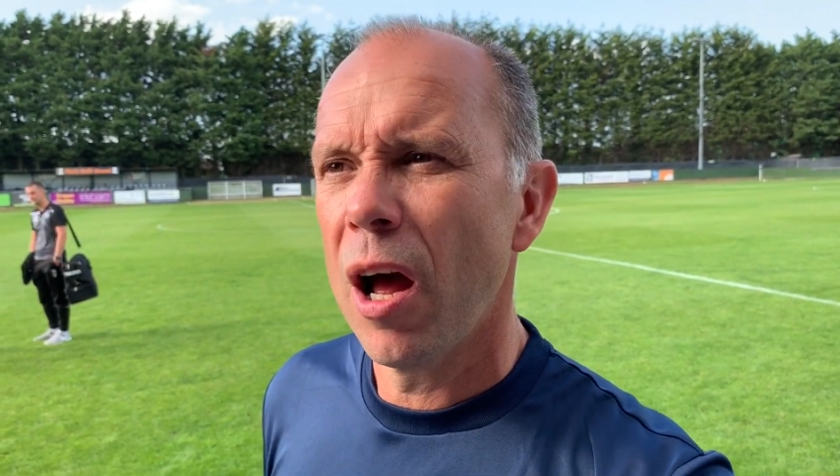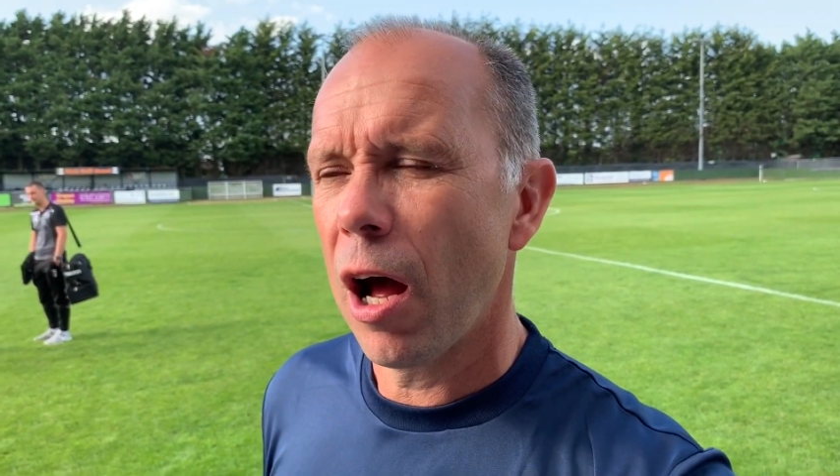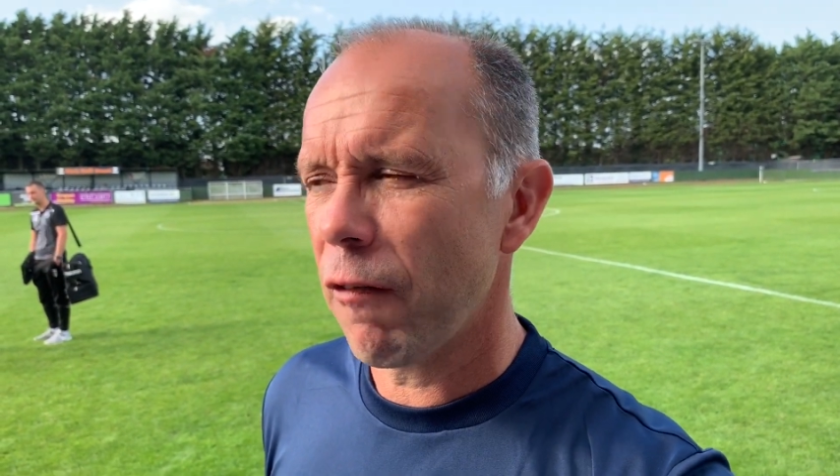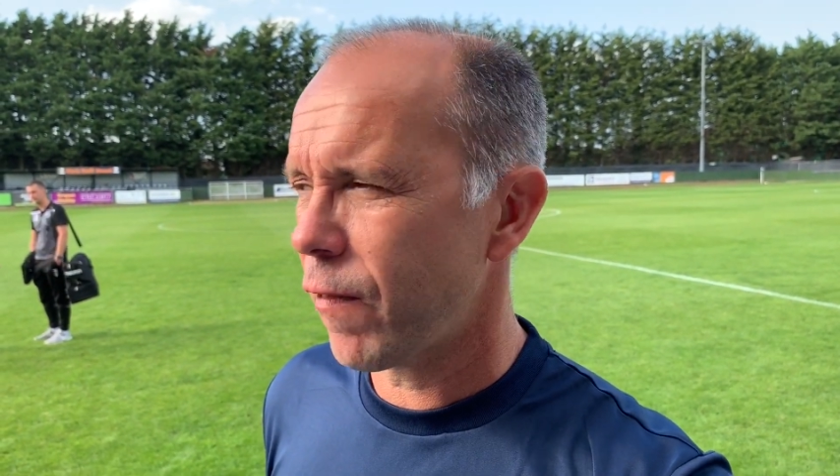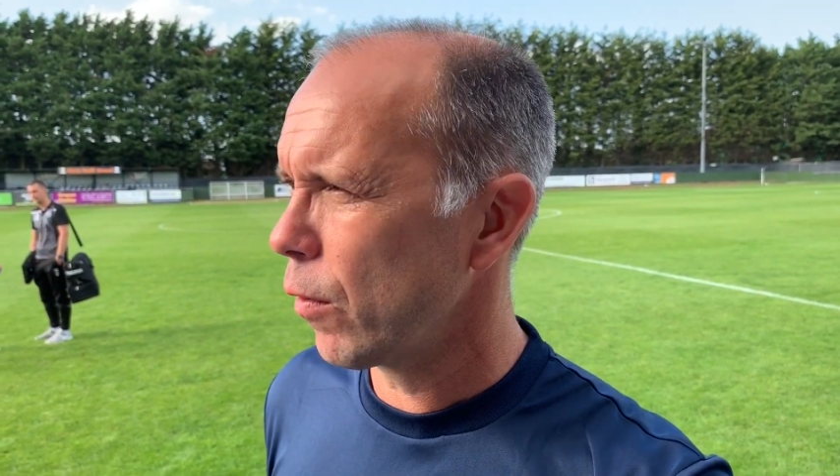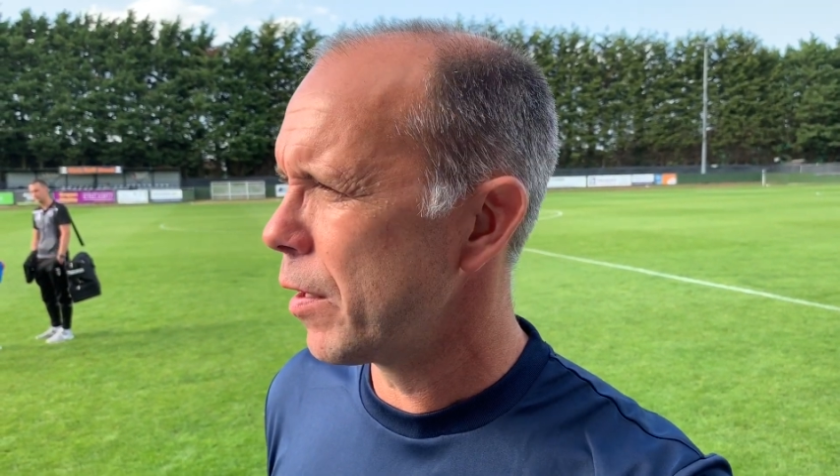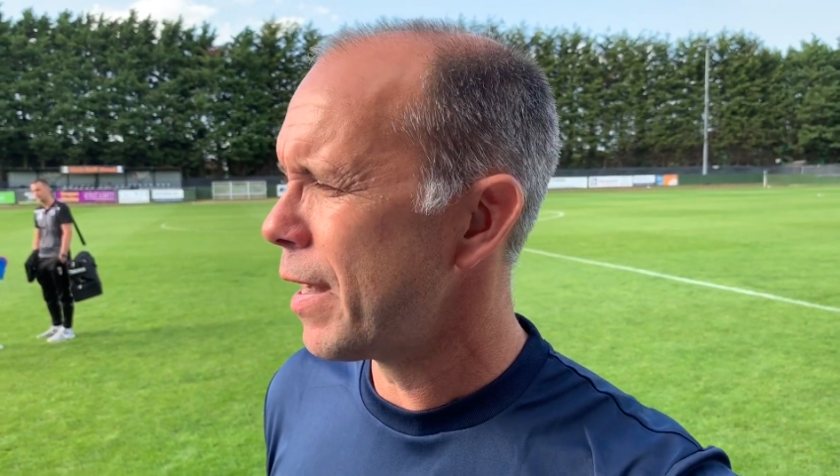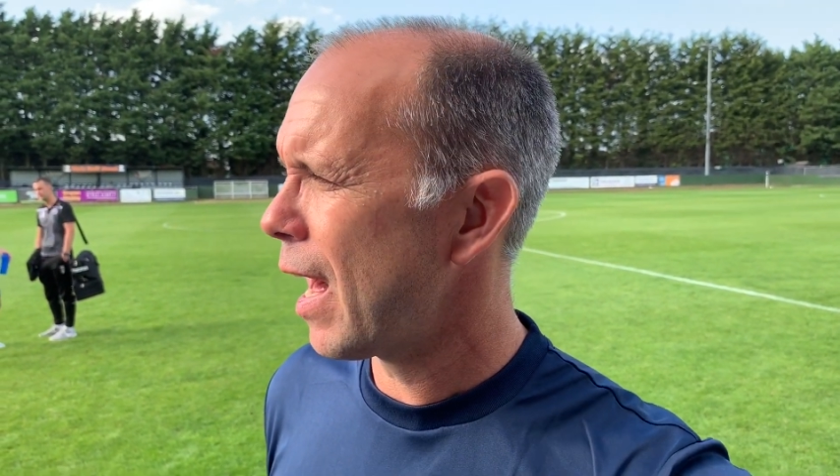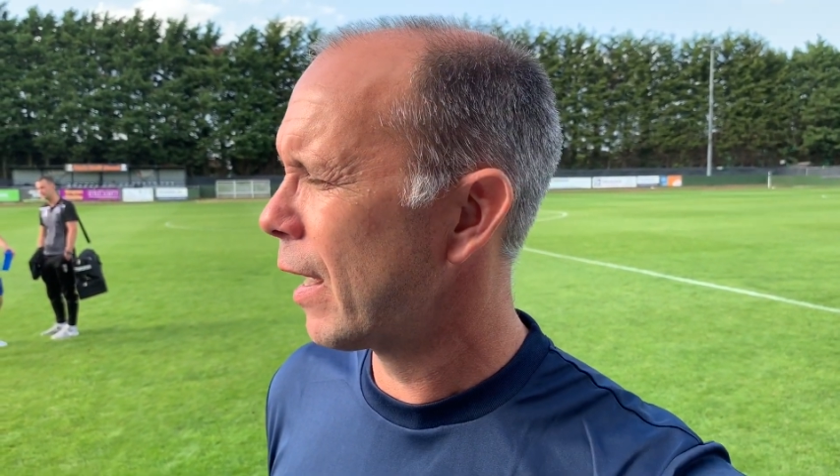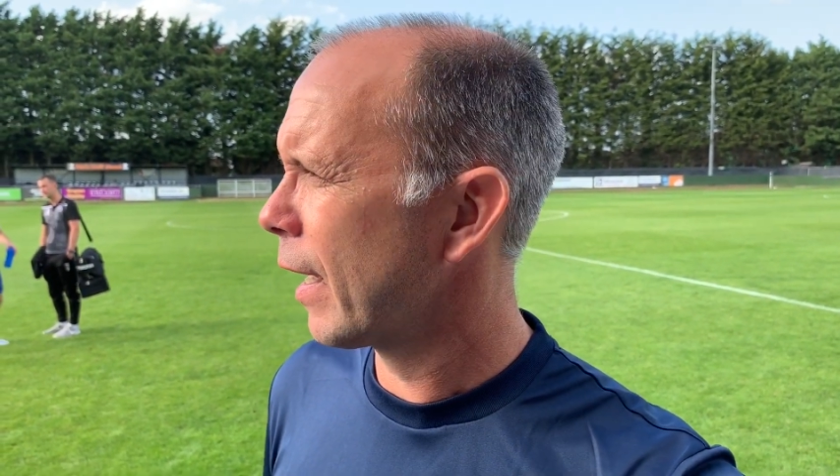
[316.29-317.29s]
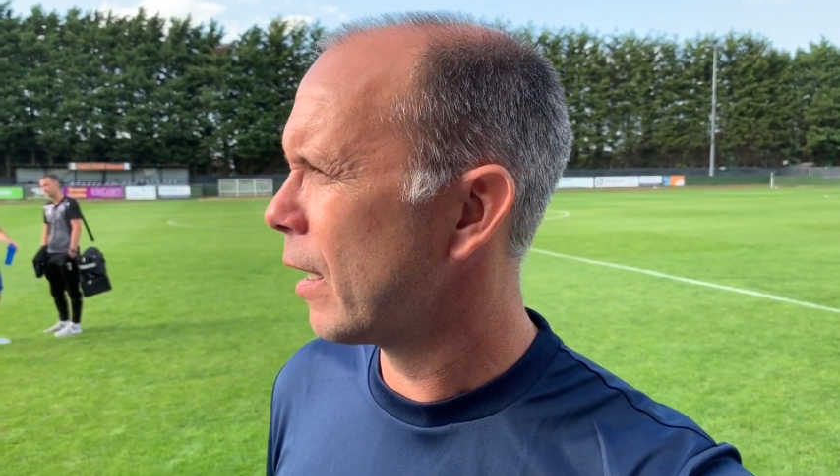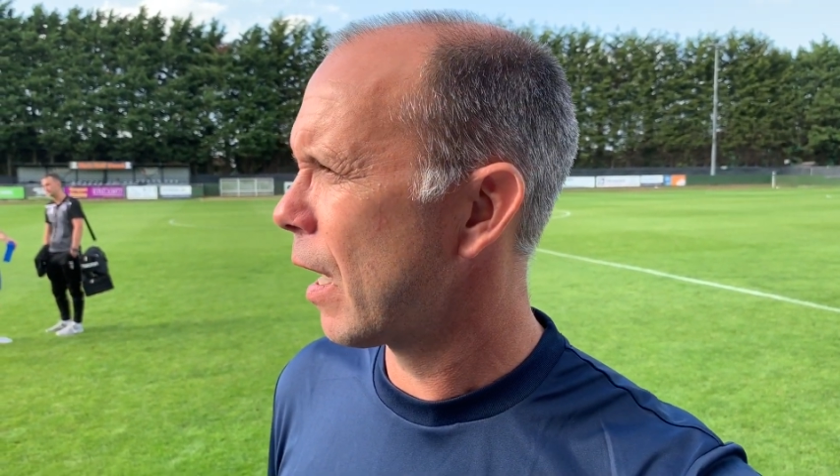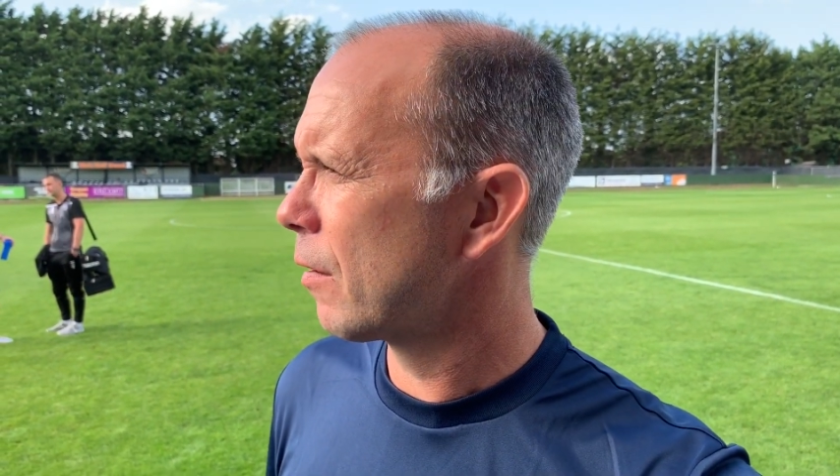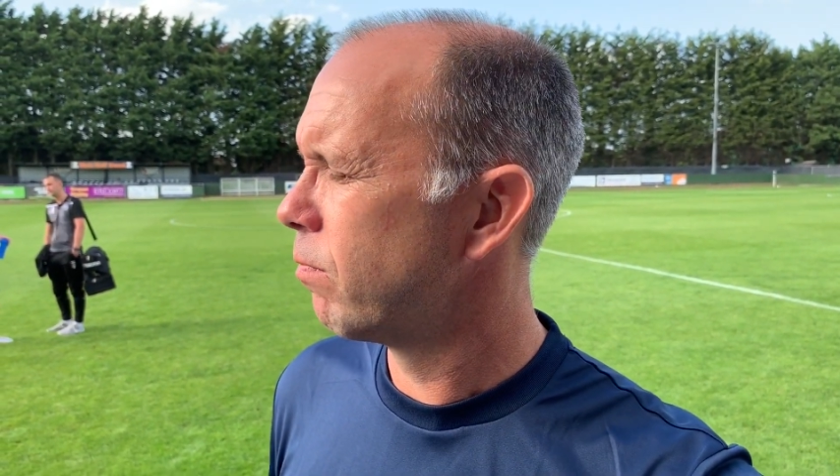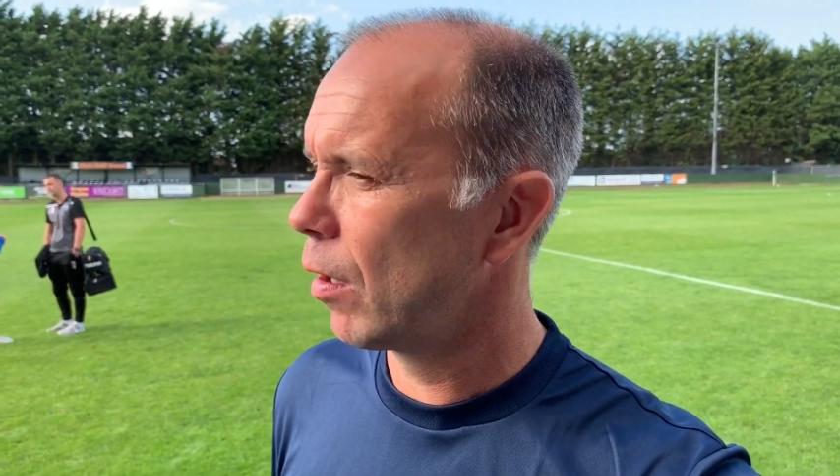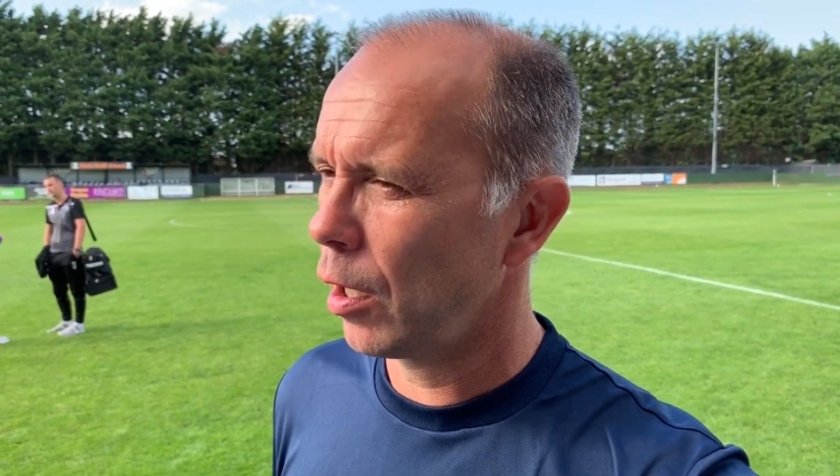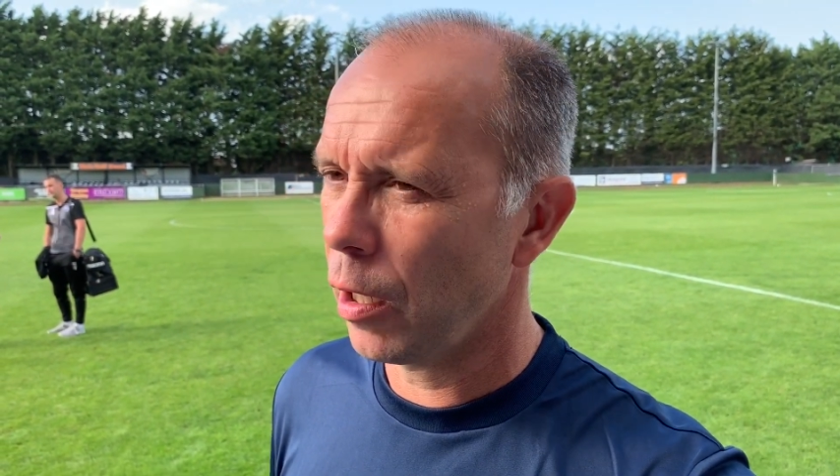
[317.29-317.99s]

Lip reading: I felt that Nat again had a